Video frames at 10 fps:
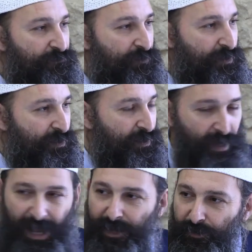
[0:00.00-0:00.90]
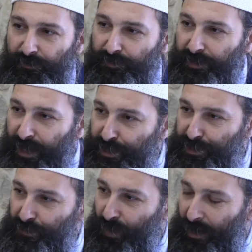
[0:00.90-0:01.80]
hire the
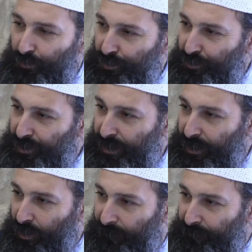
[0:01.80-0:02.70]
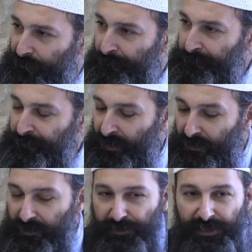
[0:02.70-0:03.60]
next one who's going to take over.
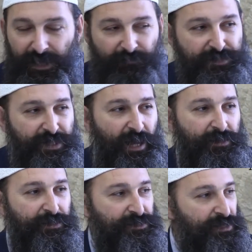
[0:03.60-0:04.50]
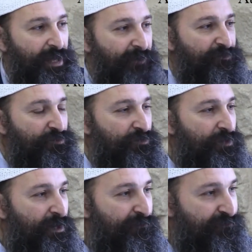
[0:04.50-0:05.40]
He didn't have a son. He said, I have
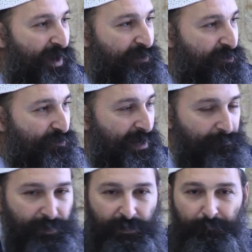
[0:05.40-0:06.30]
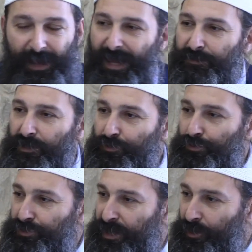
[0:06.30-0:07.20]
to find the right man that
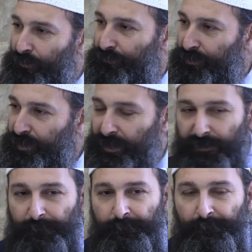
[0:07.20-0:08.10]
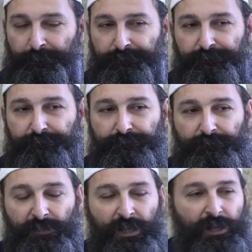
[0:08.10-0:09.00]
will take over the kingdom.
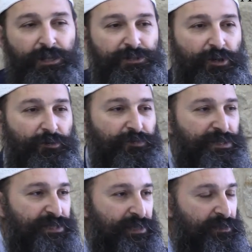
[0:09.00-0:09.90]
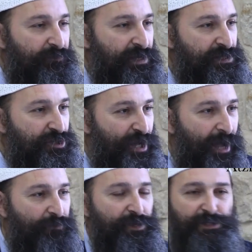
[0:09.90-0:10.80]
So they sent the message out. They